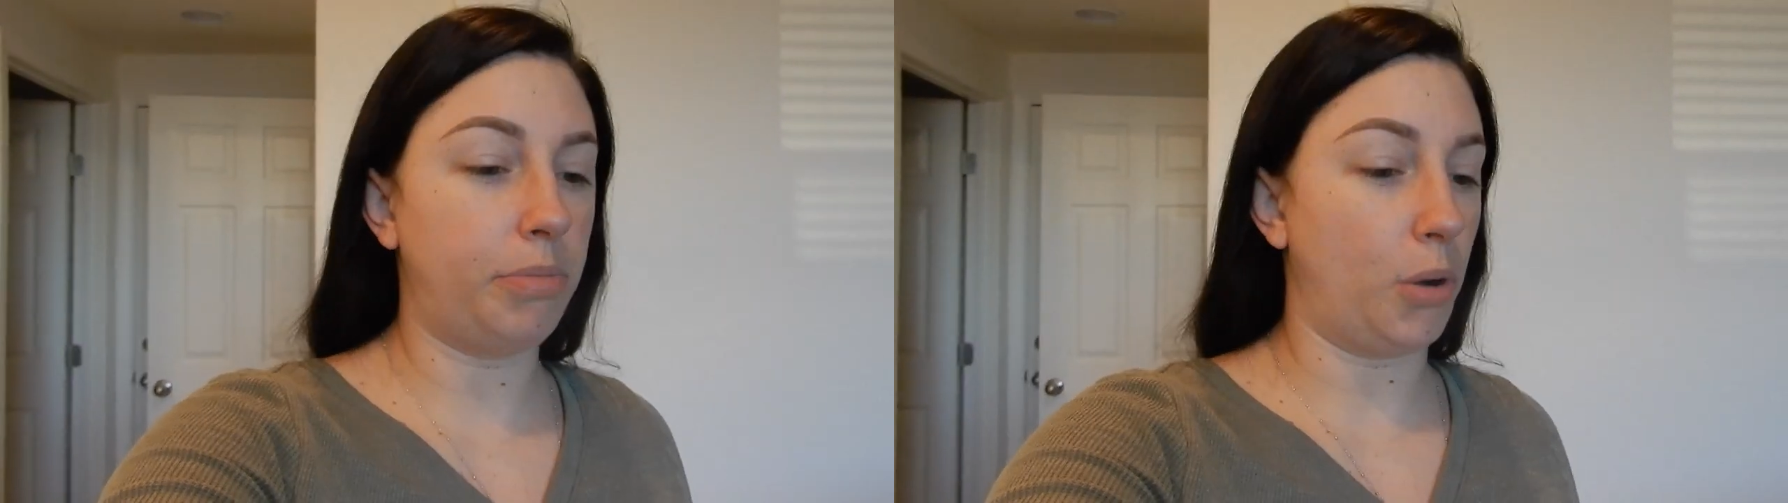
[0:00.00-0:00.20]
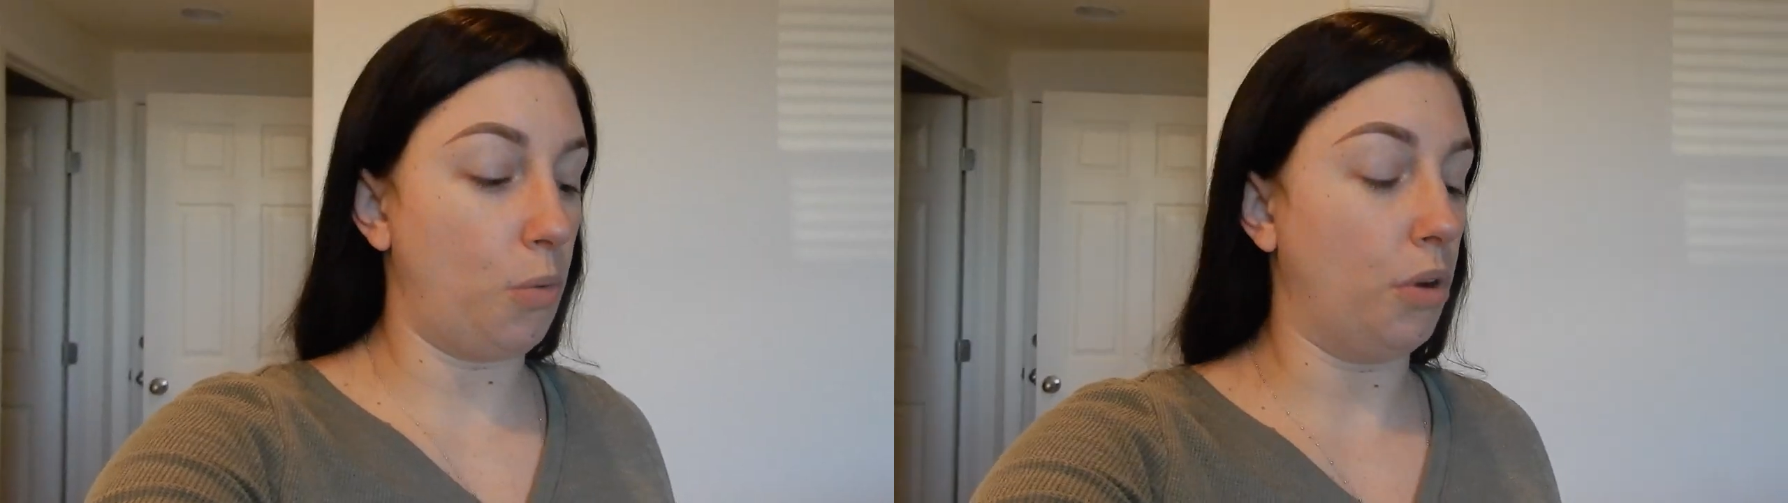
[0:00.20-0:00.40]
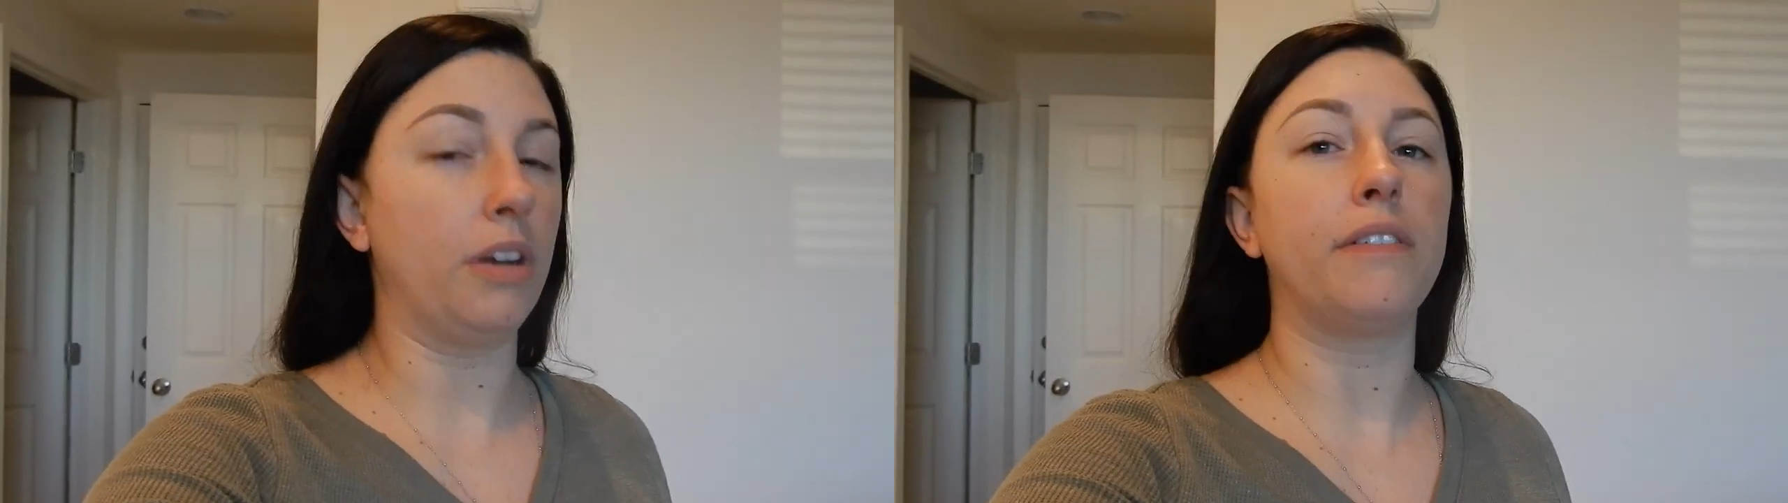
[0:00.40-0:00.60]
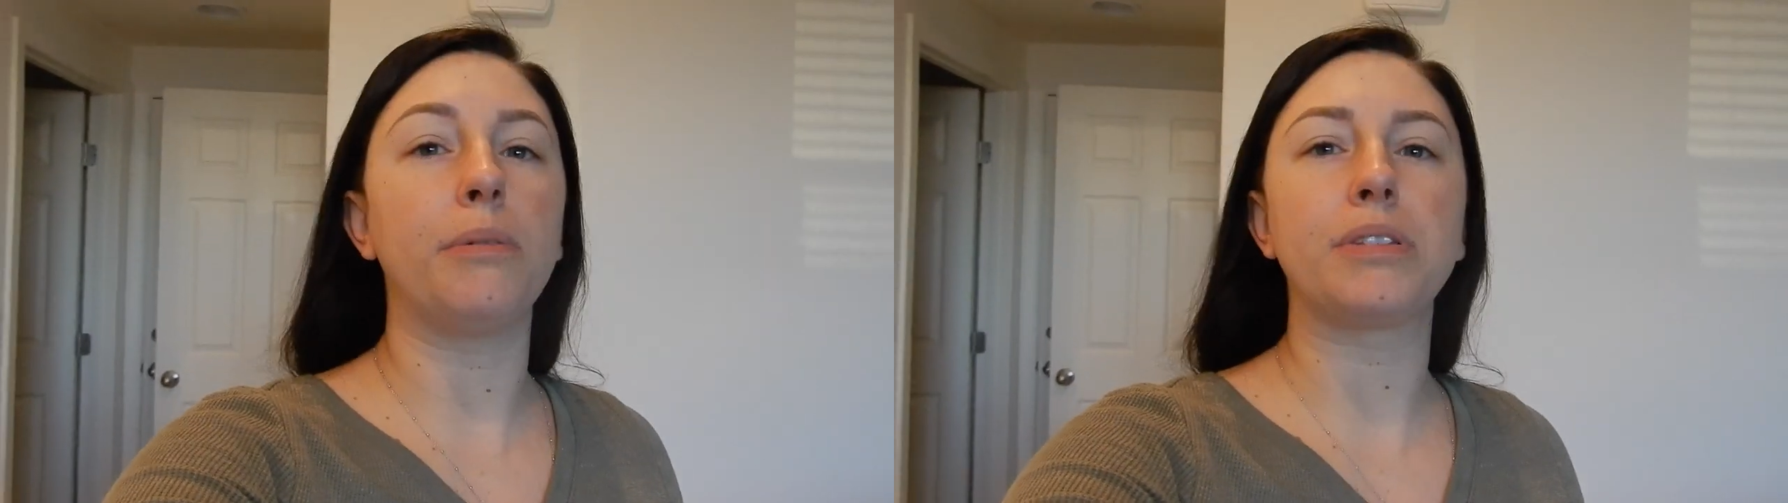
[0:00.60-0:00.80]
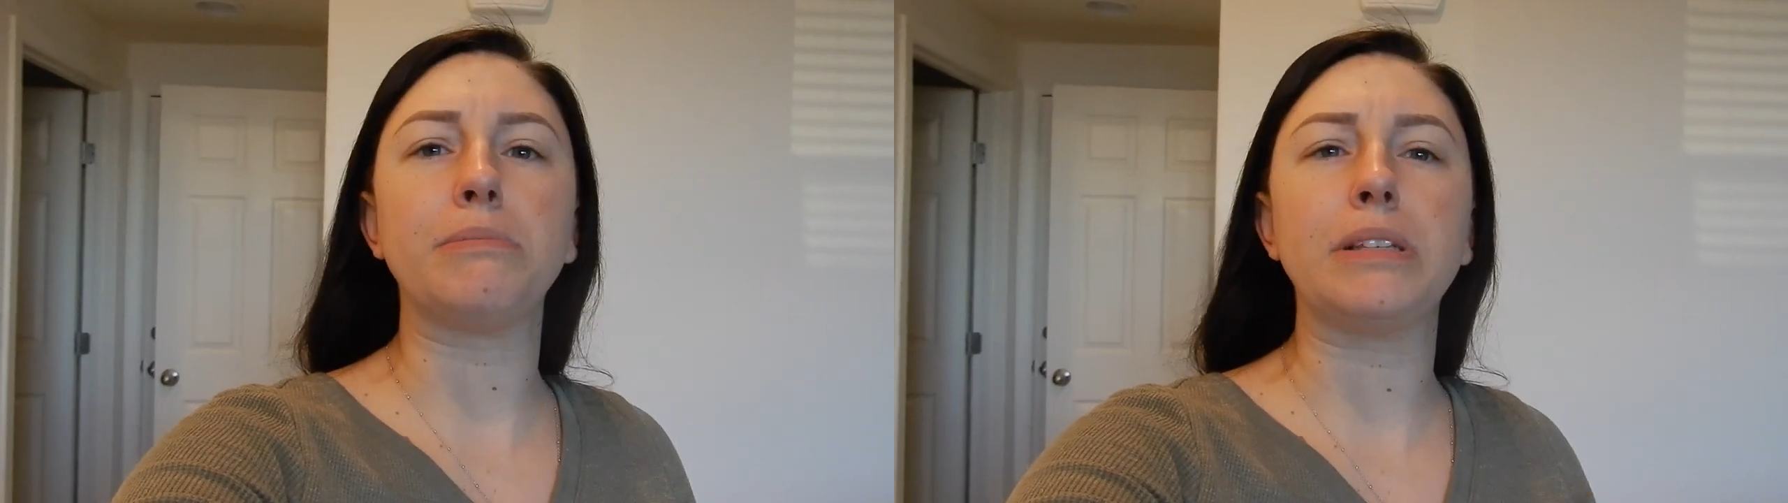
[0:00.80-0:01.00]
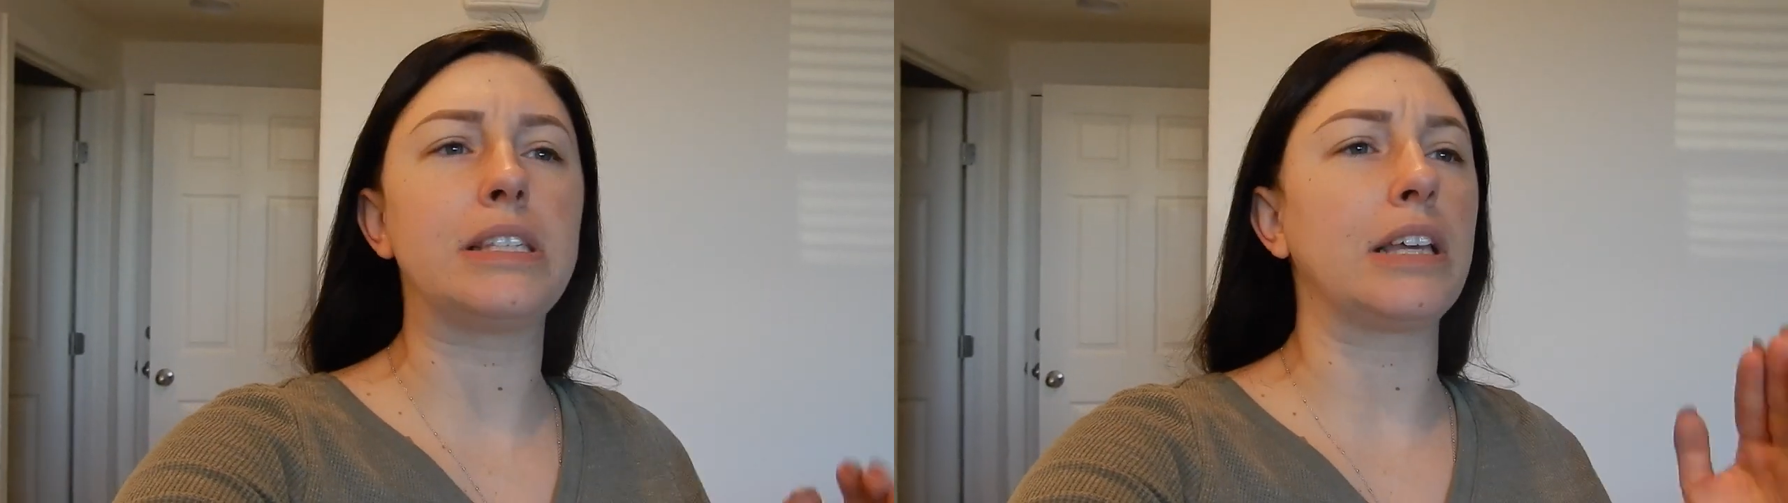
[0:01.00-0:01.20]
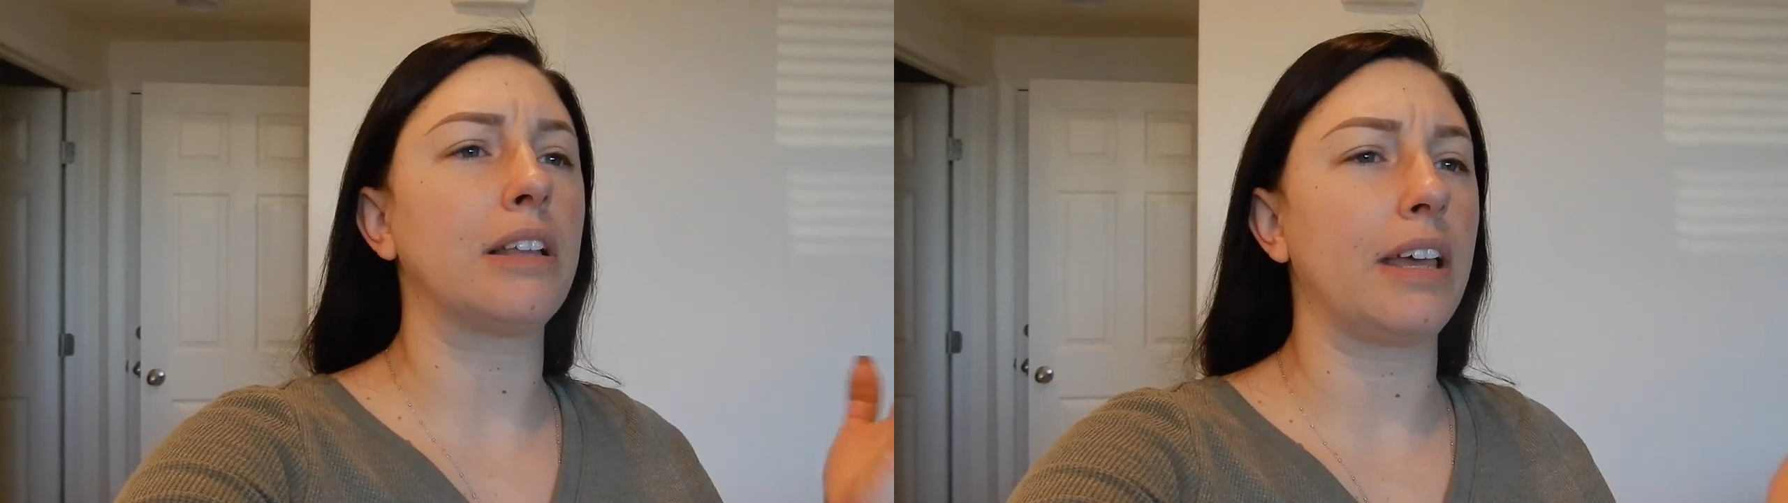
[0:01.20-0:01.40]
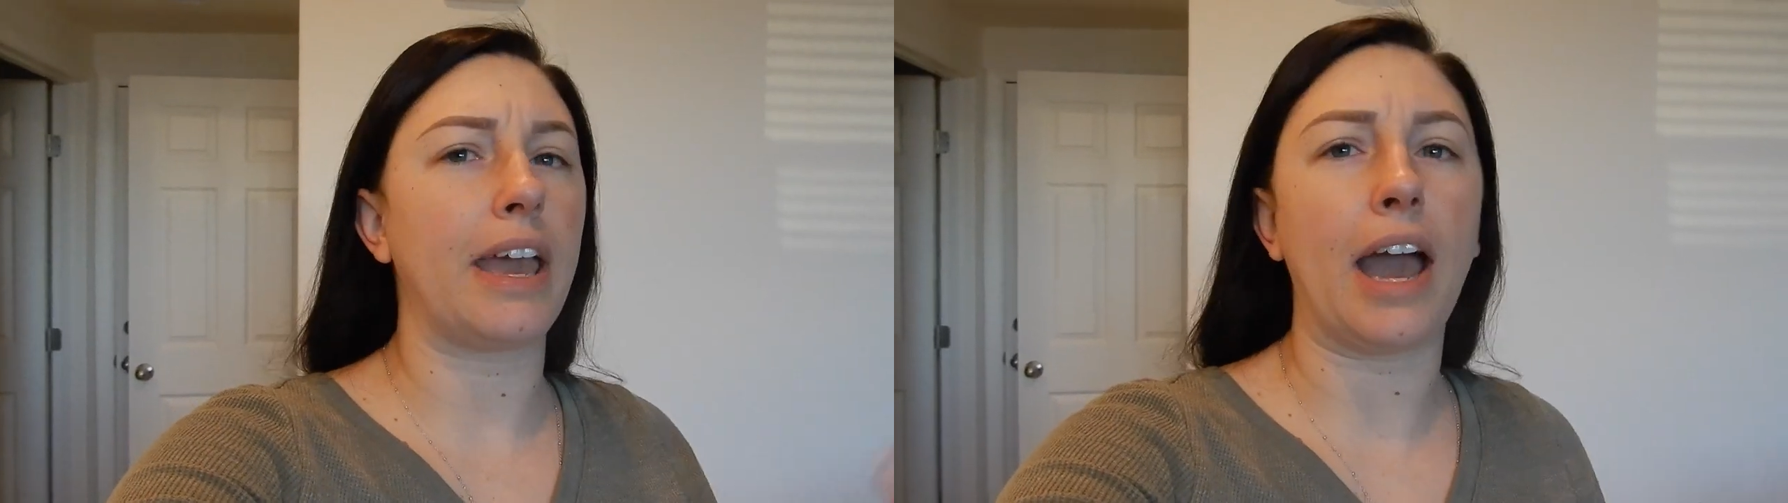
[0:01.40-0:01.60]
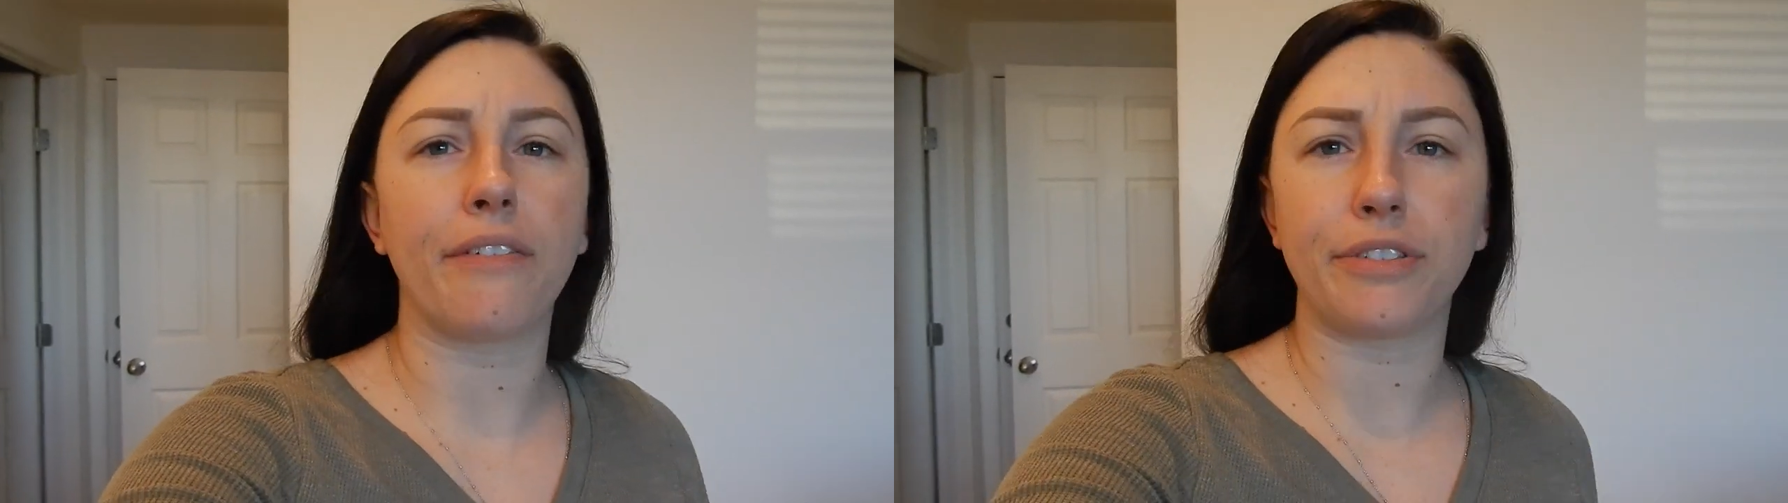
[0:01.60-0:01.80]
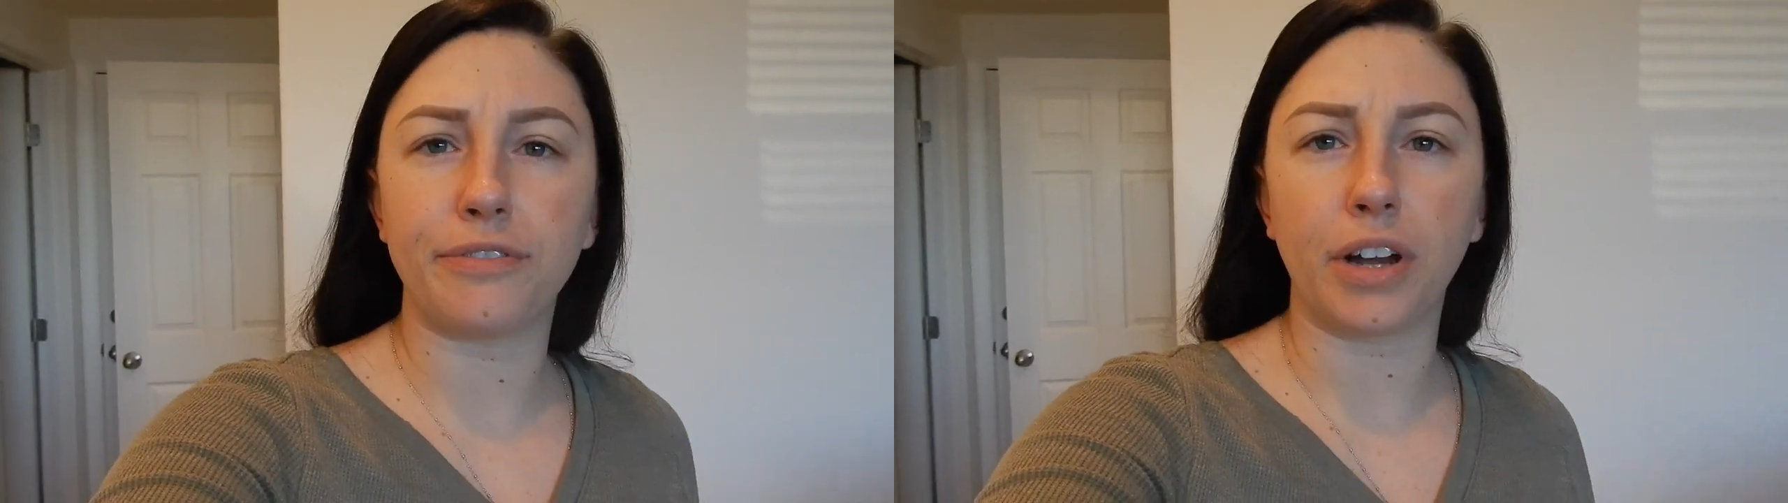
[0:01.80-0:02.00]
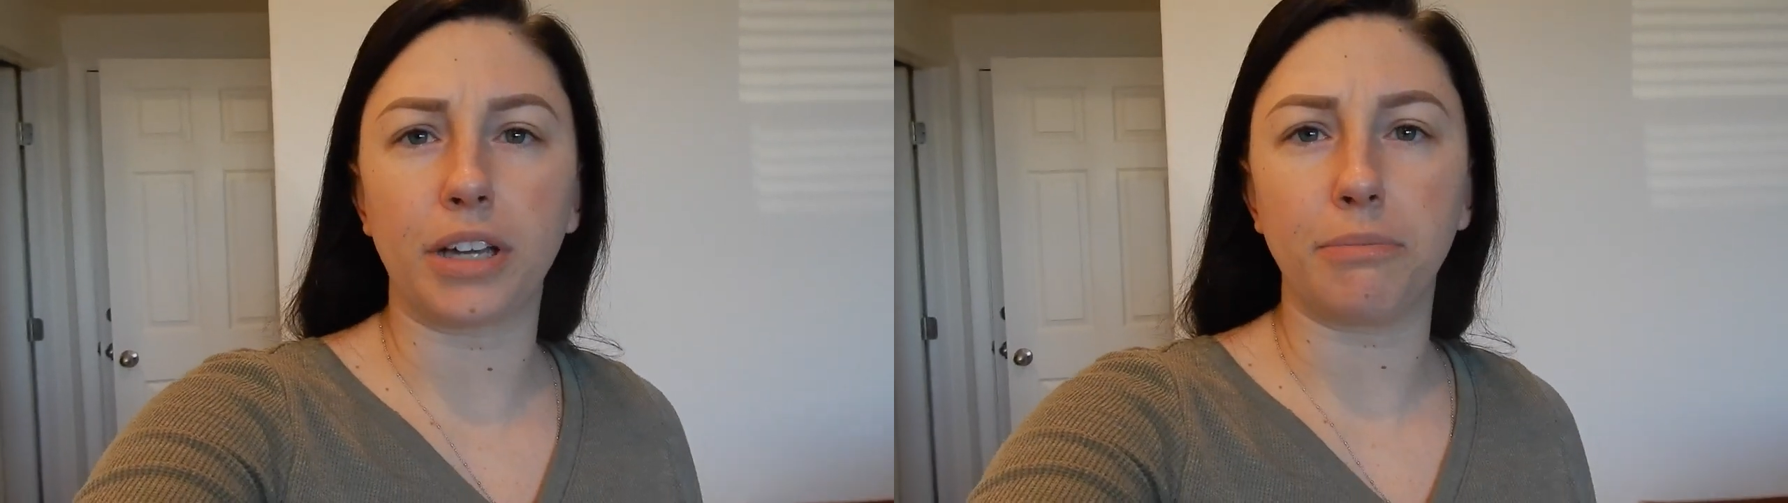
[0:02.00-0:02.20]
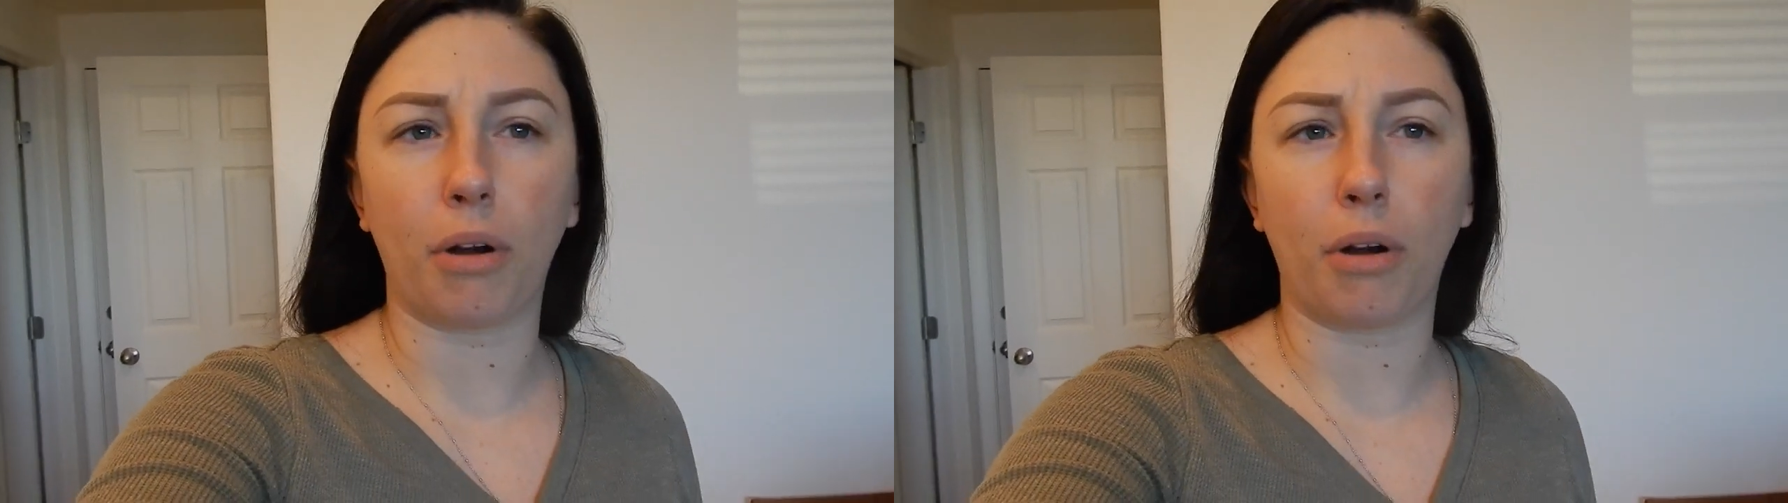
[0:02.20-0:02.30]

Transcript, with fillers: but one of them is missing like half the fucking